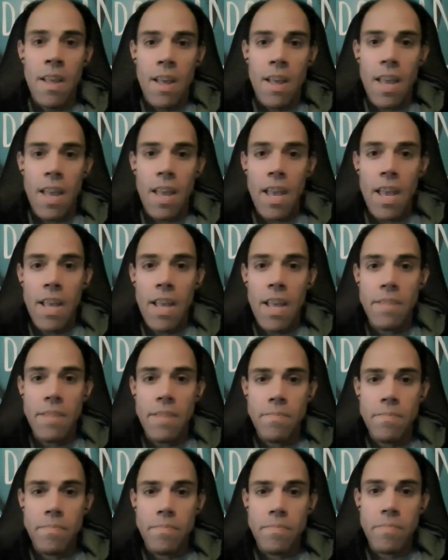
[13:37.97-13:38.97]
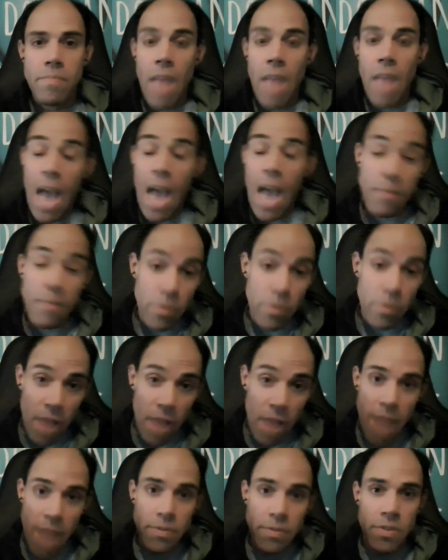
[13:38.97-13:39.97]
and after
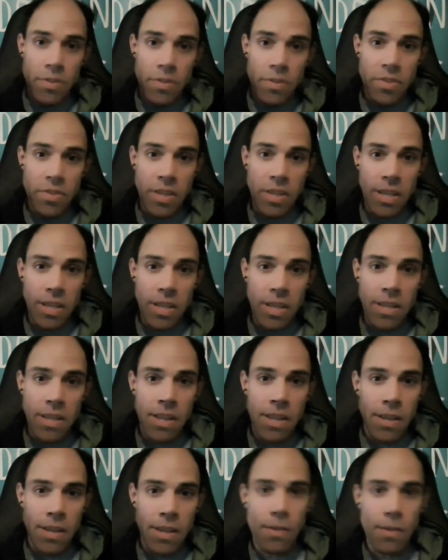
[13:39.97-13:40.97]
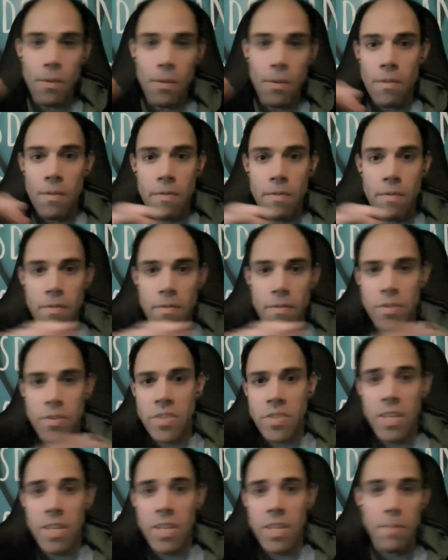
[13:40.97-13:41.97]
the scene, the
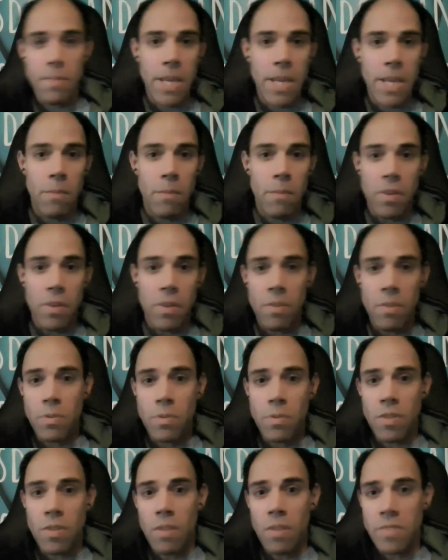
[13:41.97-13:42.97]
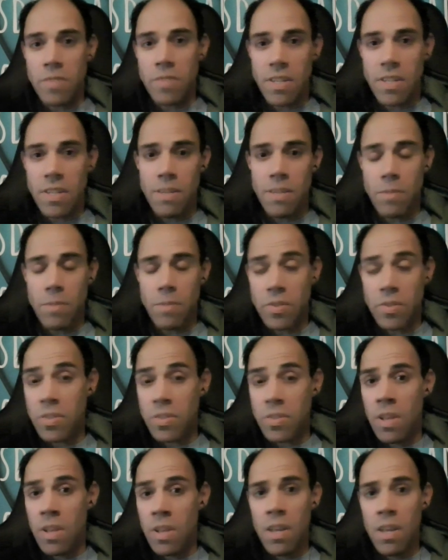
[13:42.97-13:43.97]
scene to begin with, it was a love scene, and it
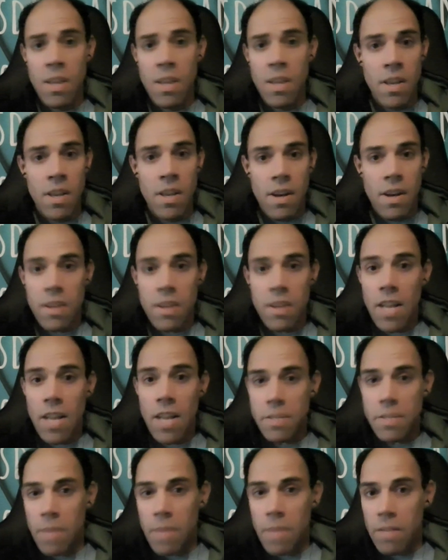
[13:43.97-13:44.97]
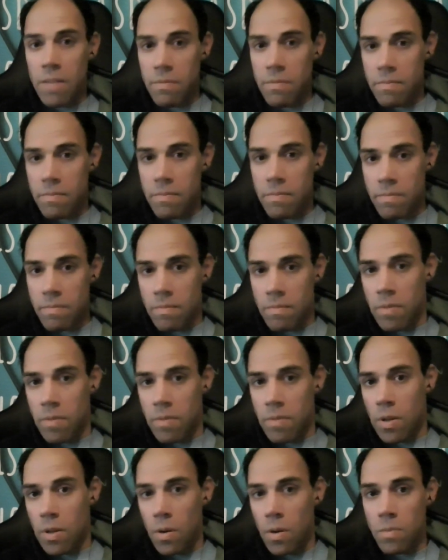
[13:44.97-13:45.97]
was a classmate,
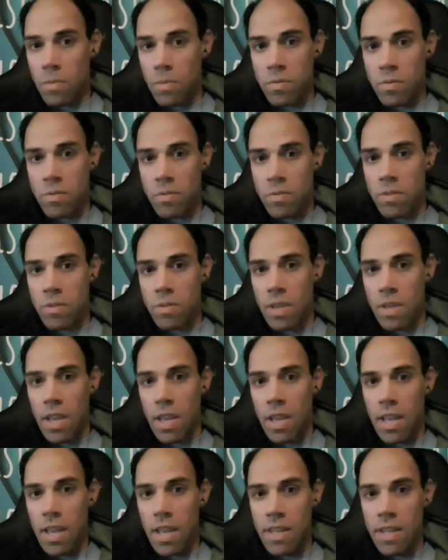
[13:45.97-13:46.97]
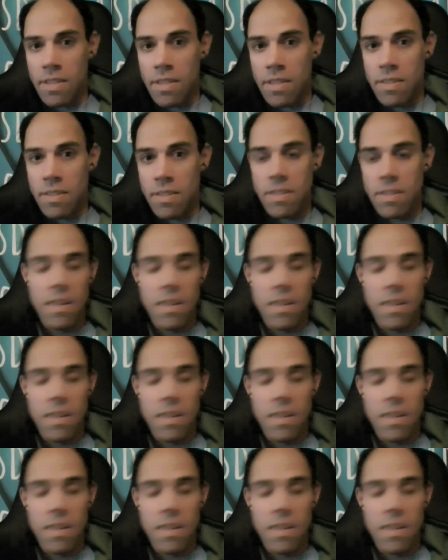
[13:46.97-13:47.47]
you know, and